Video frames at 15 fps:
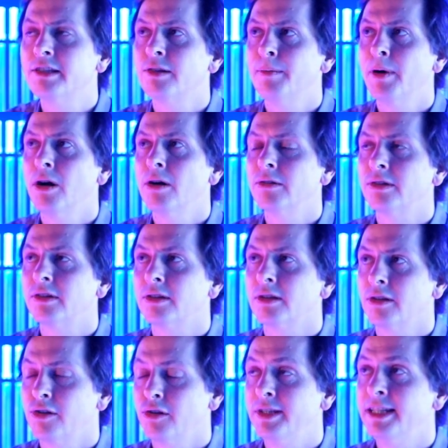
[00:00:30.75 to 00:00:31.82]
is
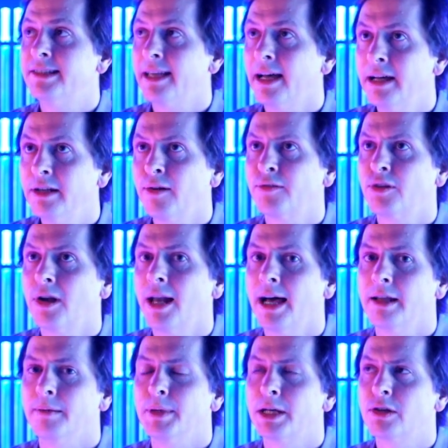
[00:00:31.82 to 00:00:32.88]
about the design of the
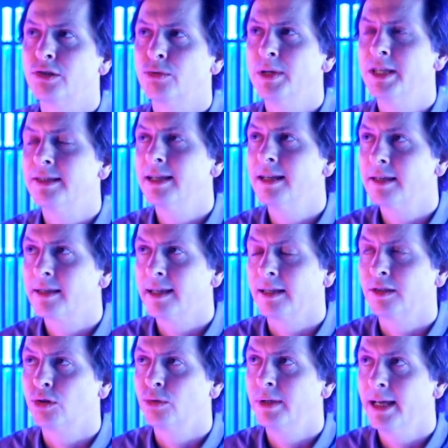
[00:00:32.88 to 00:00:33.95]
light, because we think
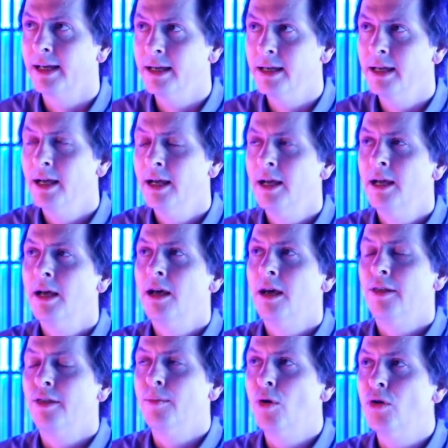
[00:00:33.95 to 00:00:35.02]
that today
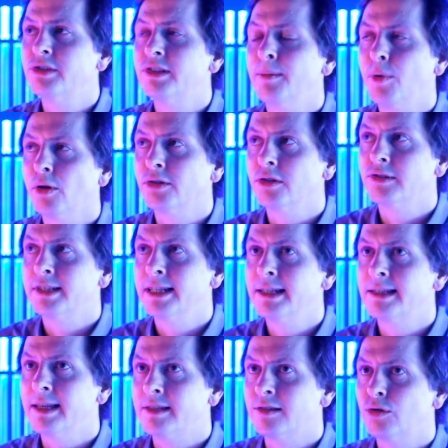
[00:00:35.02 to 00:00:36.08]
the most important thing
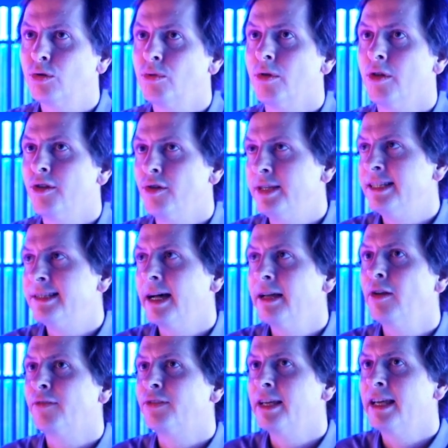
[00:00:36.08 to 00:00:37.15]
is the design
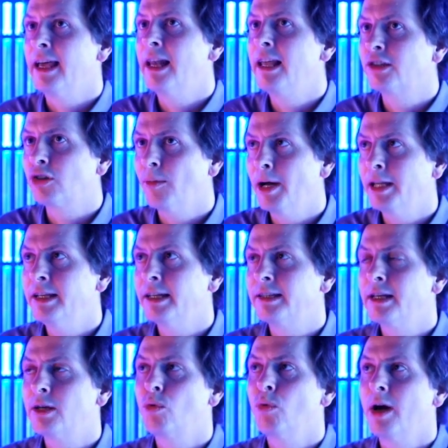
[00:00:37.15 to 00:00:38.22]
of the
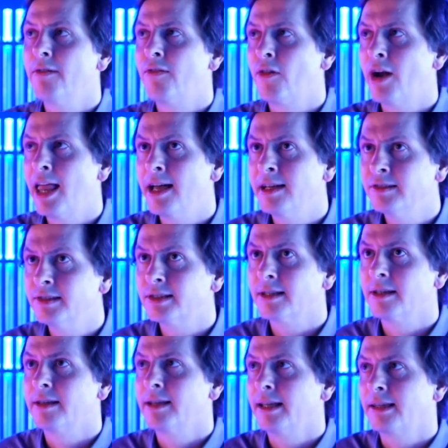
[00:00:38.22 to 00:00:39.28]
electromagnetic wavelengths
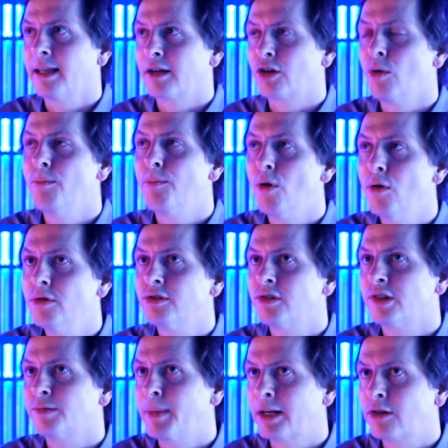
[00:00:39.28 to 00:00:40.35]
that compose the
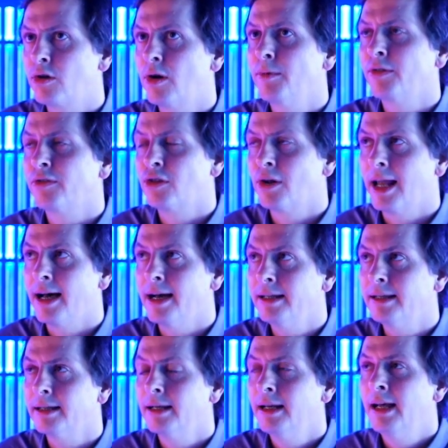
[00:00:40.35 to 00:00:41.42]
spectrum of the
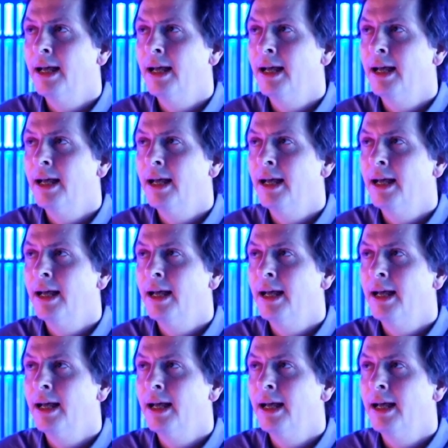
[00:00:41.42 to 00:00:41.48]
light,